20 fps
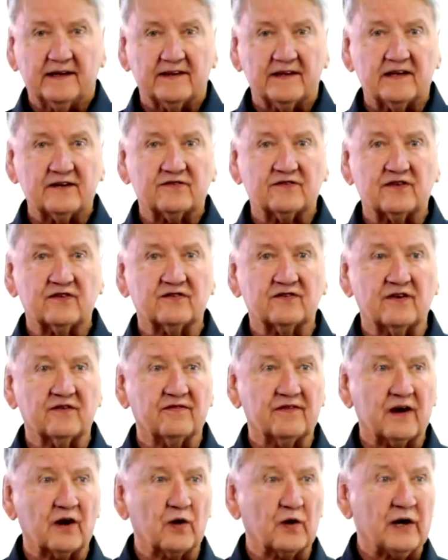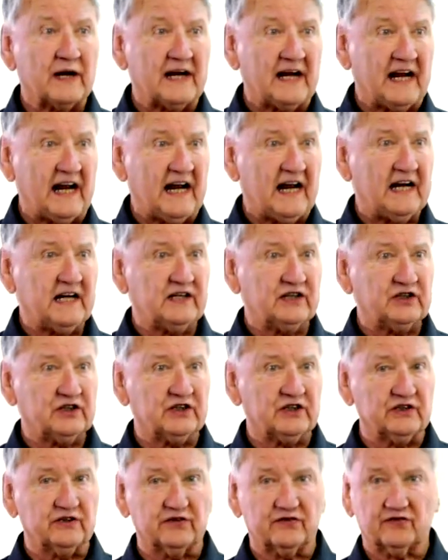This is a very
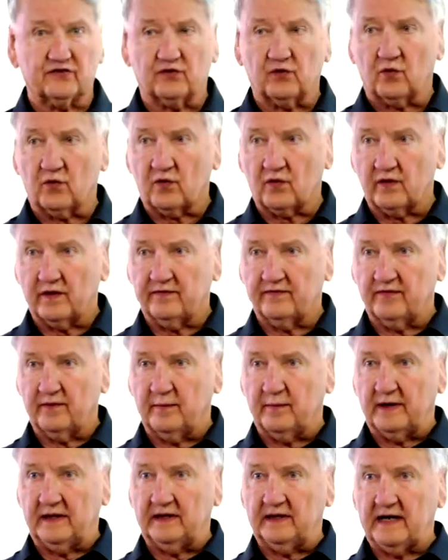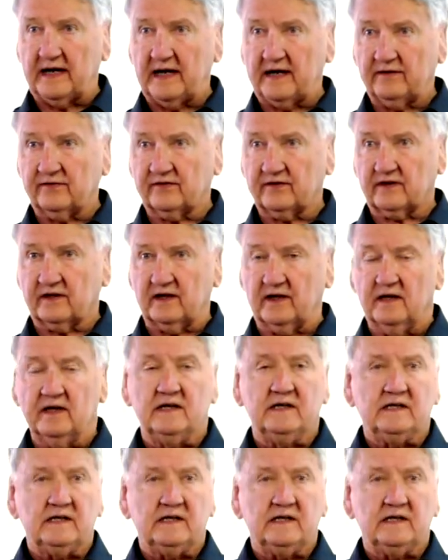ancient story from Alaska